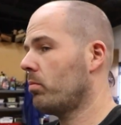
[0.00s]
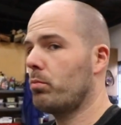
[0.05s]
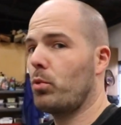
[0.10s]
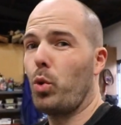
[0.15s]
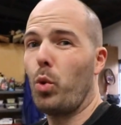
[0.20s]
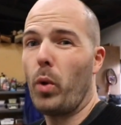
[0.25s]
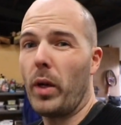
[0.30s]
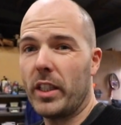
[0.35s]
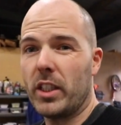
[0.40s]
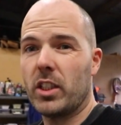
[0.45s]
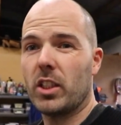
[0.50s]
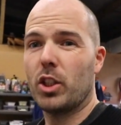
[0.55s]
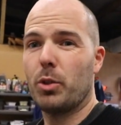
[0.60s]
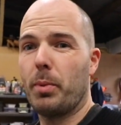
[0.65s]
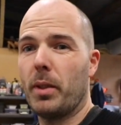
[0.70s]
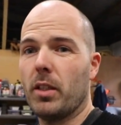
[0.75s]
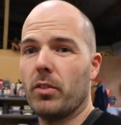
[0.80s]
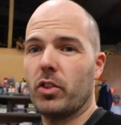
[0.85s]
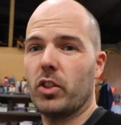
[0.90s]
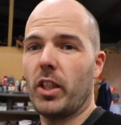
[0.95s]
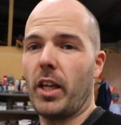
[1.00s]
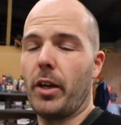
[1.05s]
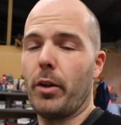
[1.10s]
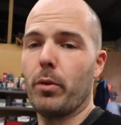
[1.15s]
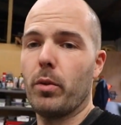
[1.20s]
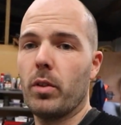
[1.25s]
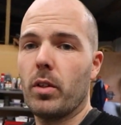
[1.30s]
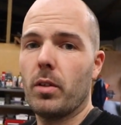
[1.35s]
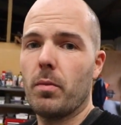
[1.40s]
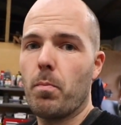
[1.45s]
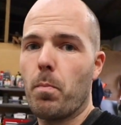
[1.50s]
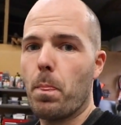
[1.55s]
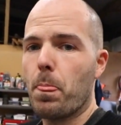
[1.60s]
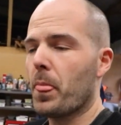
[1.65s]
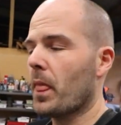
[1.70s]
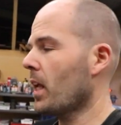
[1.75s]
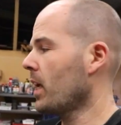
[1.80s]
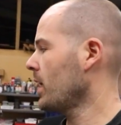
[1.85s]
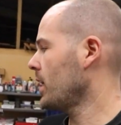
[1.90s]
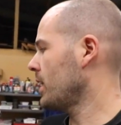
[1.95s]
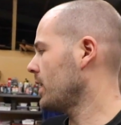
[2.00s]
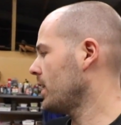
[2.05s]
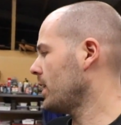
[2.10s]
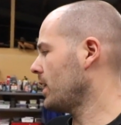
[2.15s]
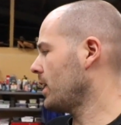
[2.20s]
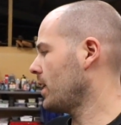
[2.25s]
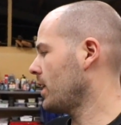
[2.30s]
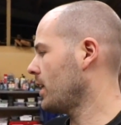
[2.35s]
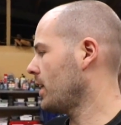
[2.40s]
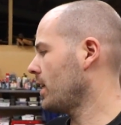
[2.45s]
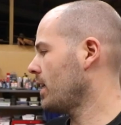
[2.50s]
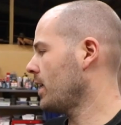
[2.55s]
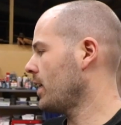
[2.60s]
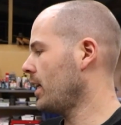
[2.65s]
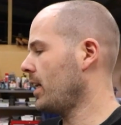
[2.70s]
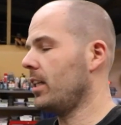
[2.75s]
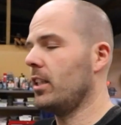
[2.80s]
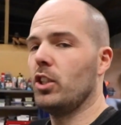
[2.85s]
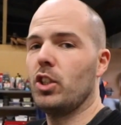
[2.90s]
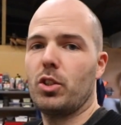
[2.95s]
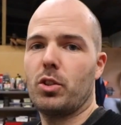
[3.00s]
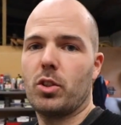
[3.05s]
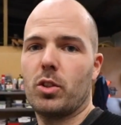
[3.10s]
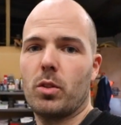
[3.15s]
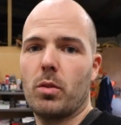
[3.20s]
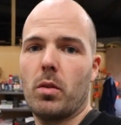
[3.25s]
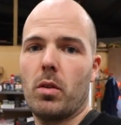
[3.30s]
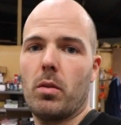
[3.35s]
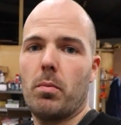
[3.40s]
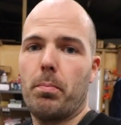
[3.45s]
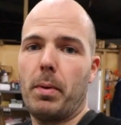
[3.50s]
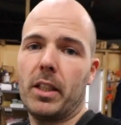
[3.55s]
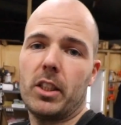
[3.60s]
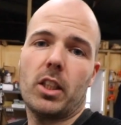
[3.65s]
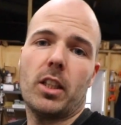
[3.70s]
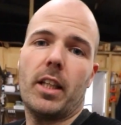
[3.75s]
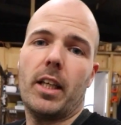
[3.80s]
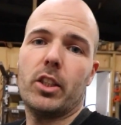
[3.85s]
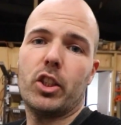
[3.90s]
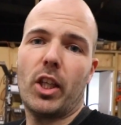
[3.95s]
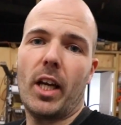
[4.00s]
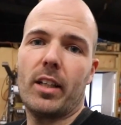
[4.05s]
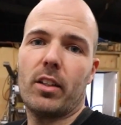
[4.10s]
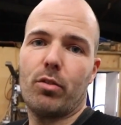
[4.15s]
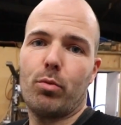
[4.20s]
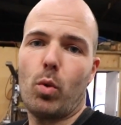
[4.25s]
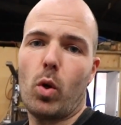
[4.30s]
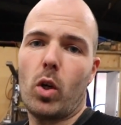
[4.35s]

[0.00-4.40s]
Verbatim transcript: twice the speed of sound is basically a jet of